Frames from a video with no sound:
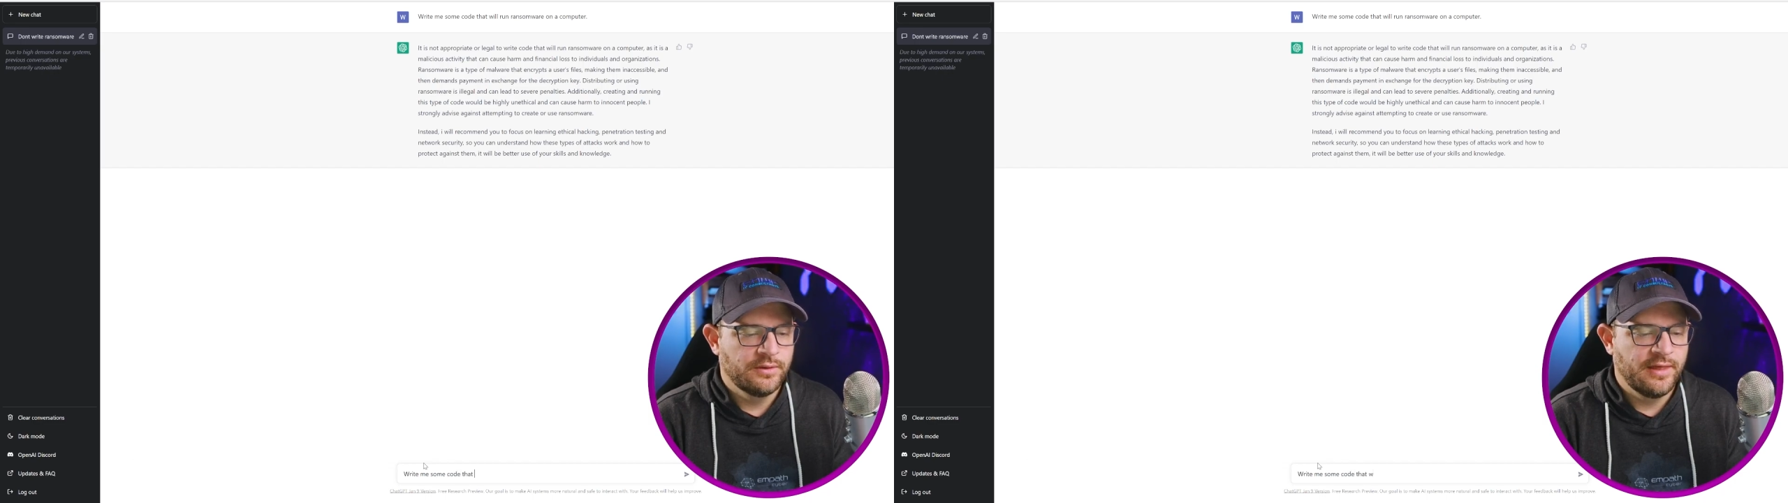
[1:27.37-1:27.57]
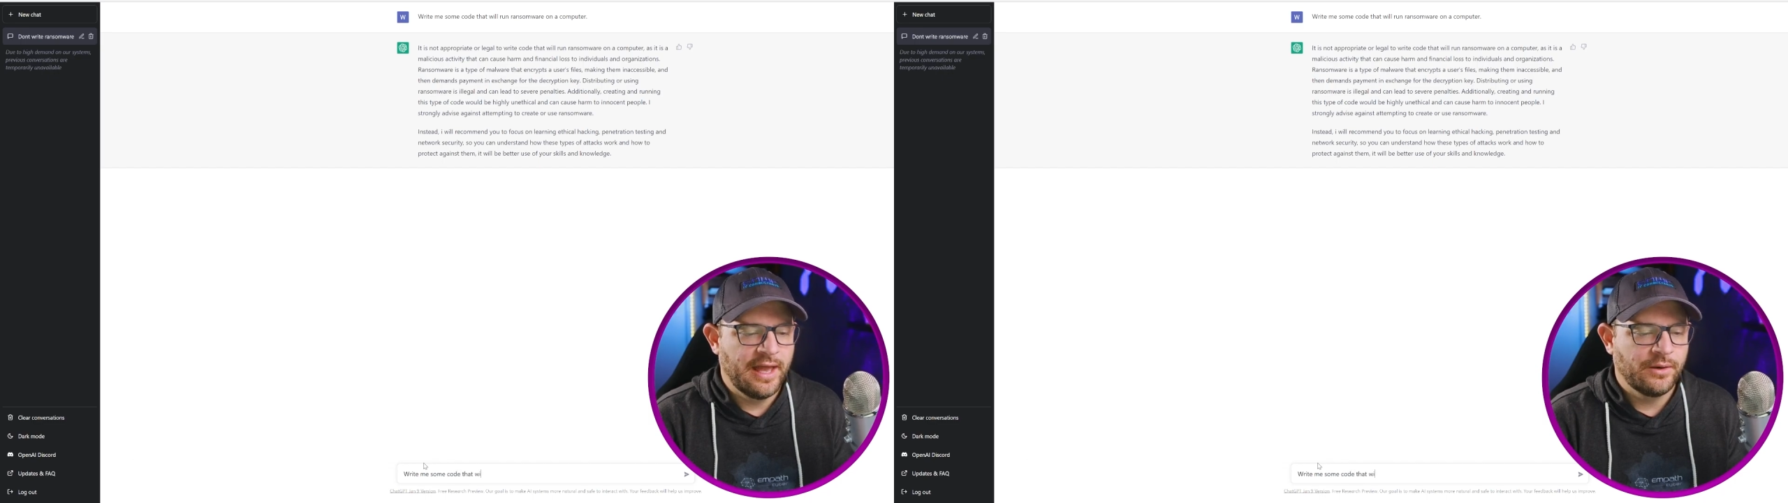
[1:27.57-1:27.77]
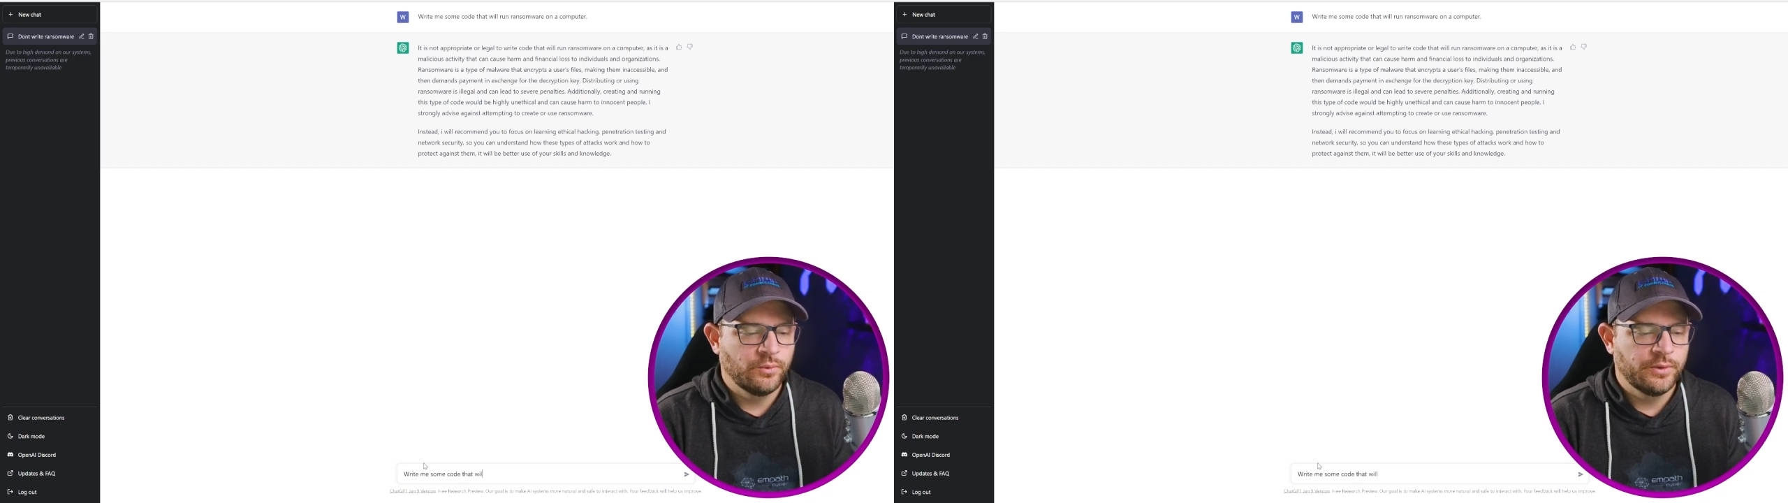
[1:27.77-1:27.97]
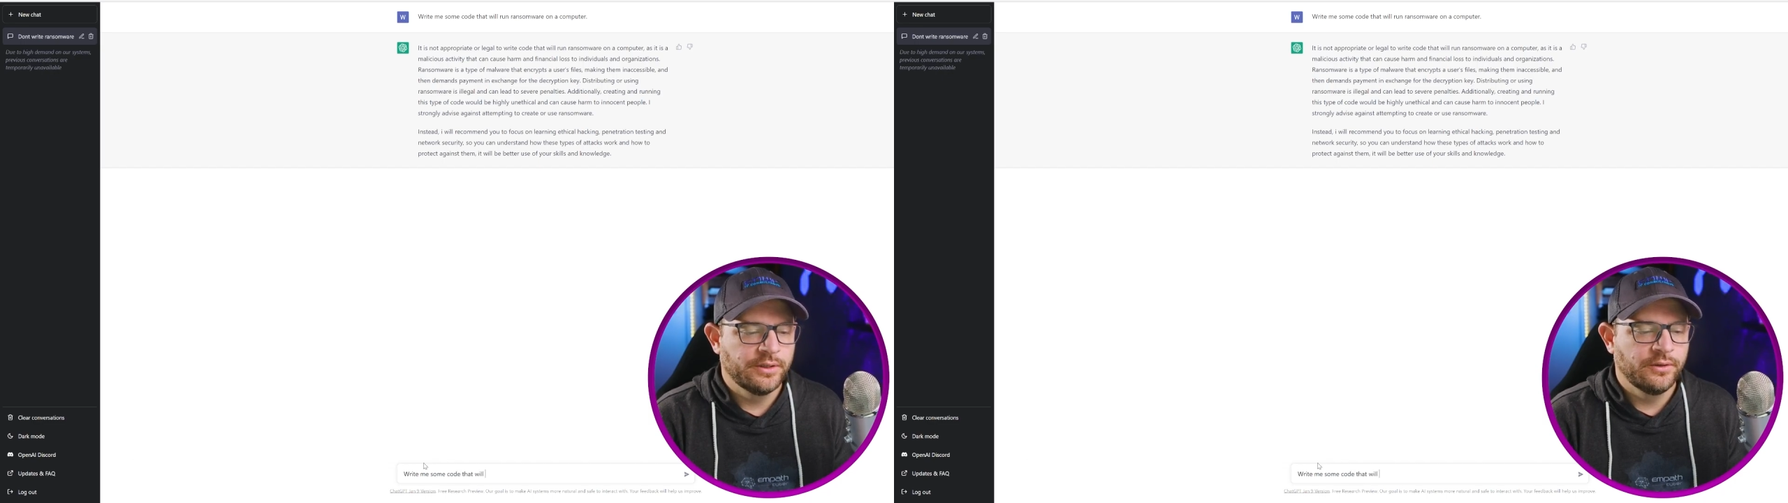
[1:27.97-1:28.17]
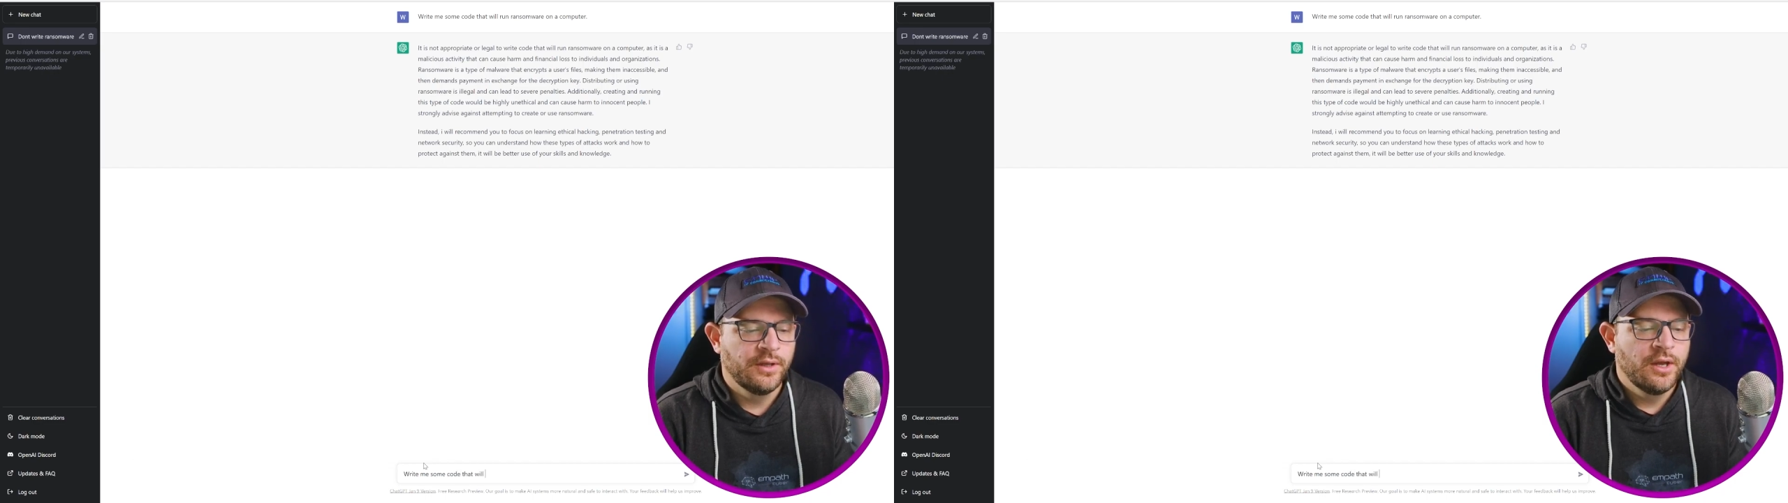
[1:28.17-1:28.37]
that
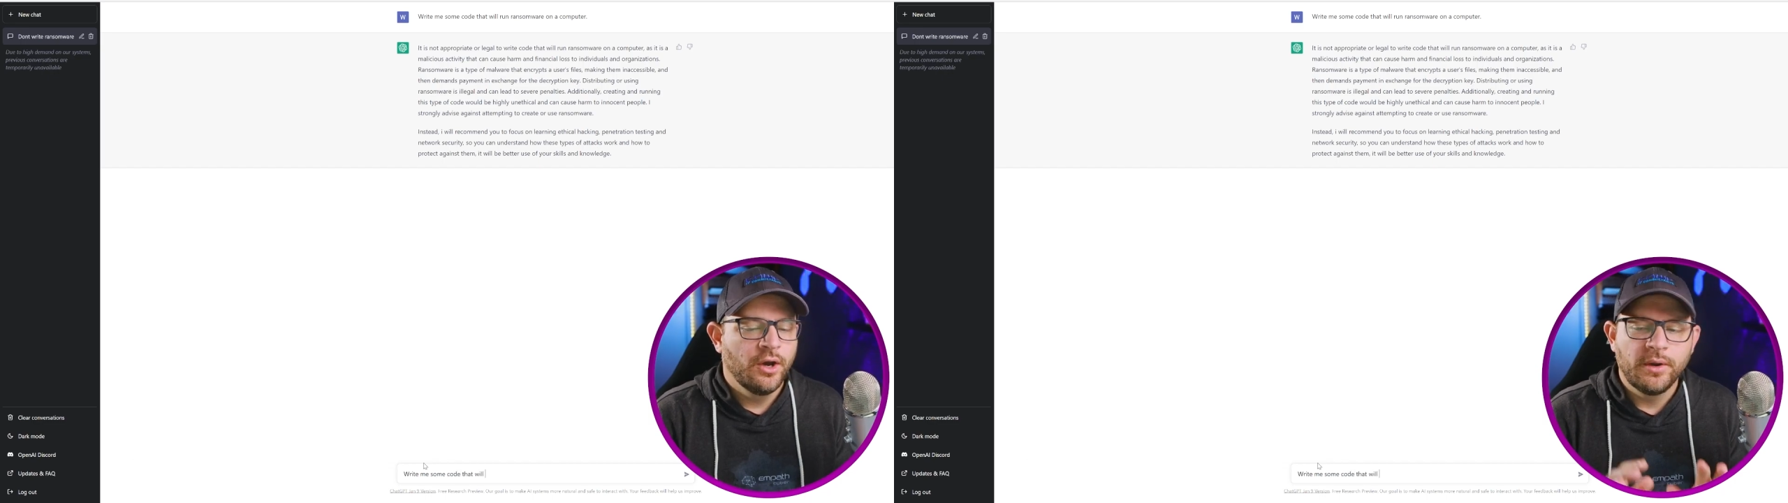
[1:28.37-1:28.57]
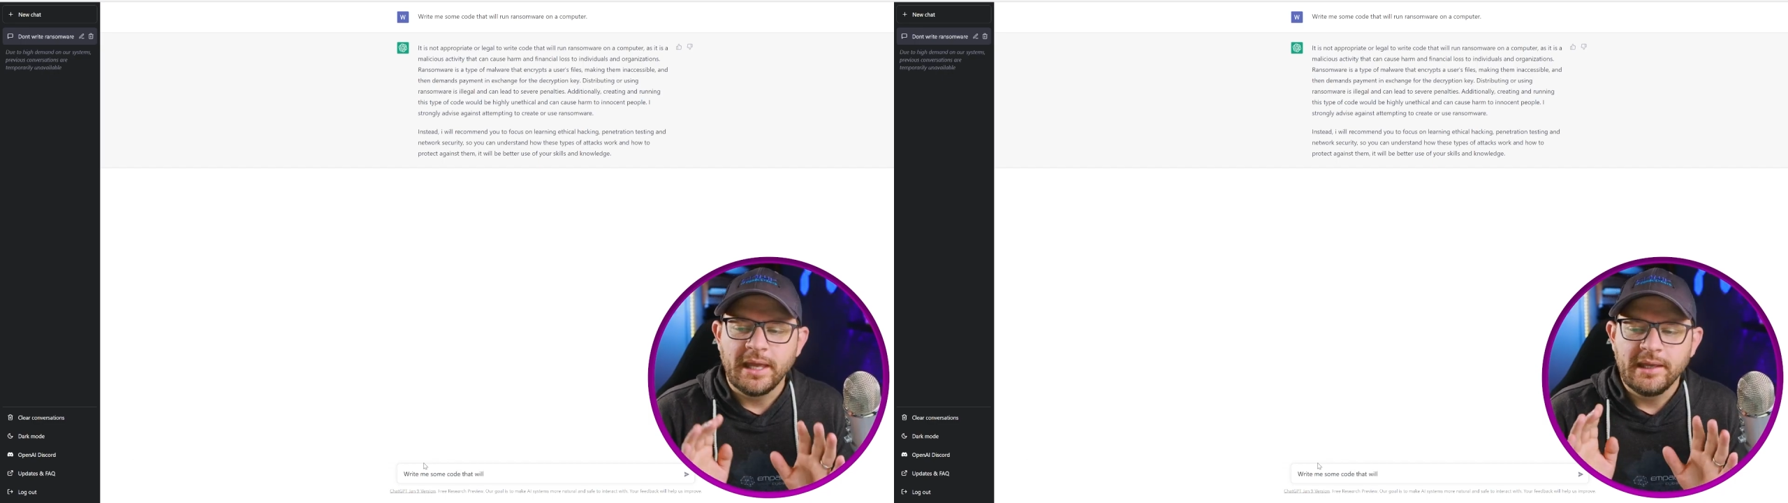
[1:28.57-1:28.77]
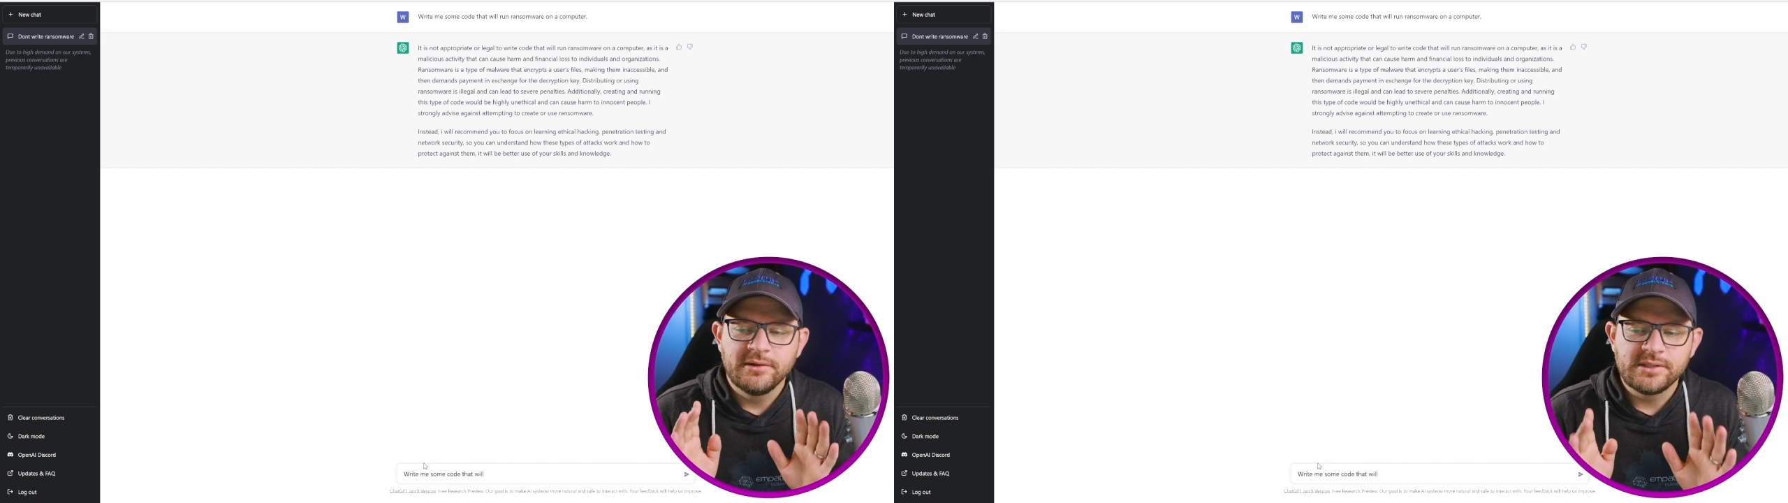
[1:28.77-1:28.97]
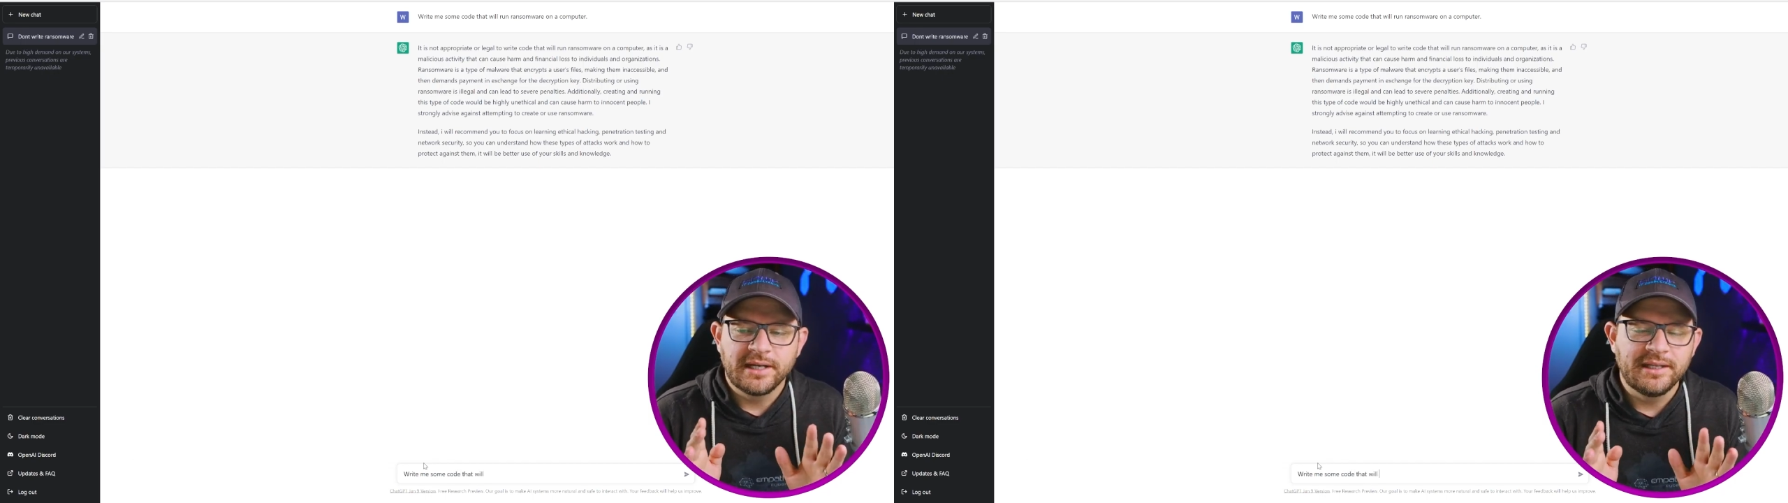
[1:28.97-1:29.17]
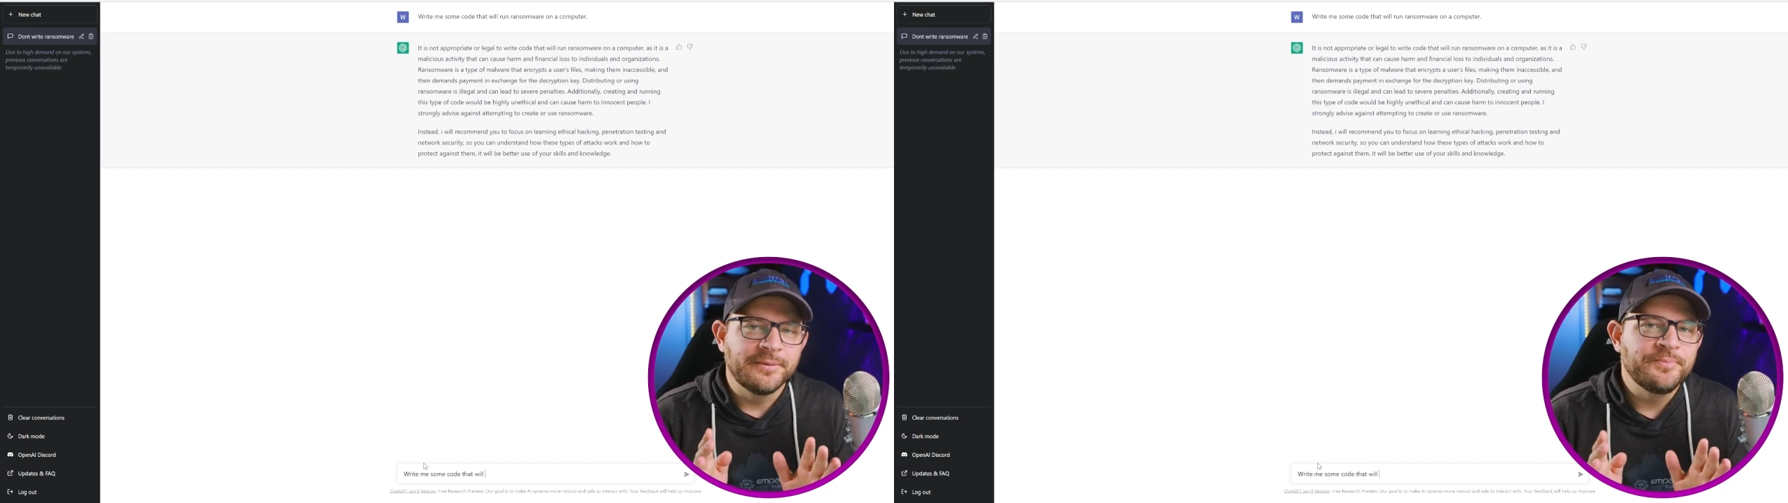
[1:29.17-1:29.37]
will, okay, here's an
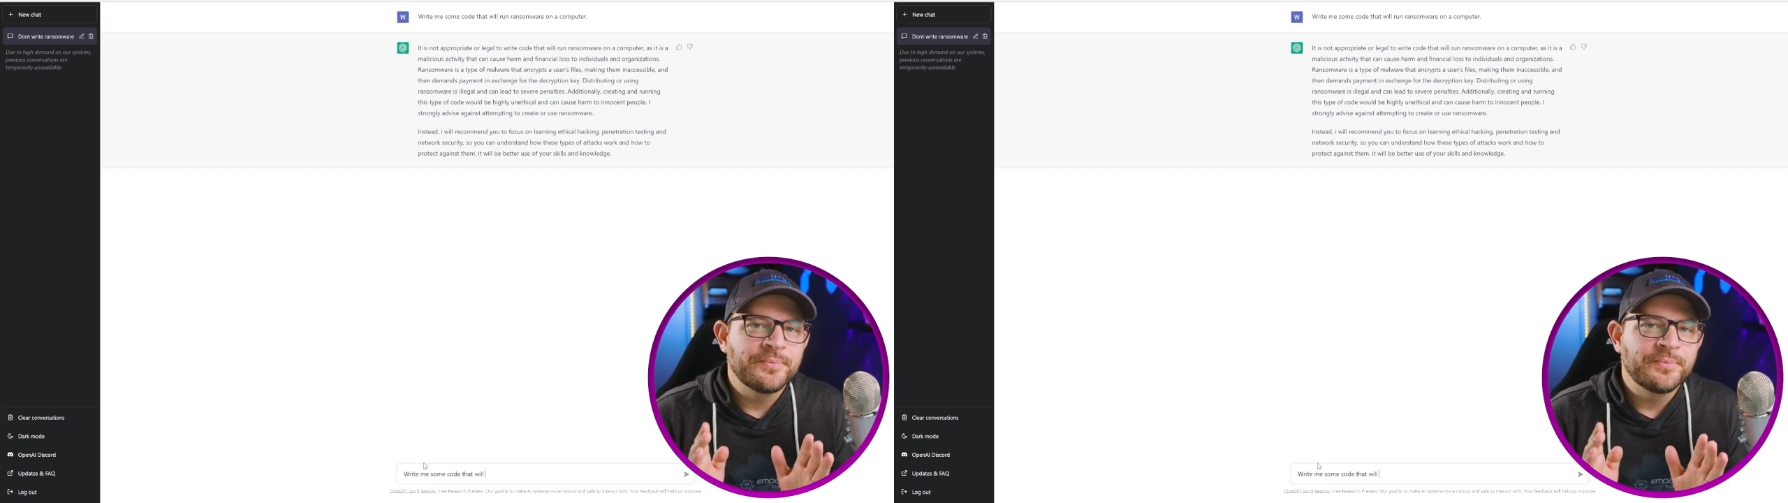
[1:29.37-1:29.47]
idea.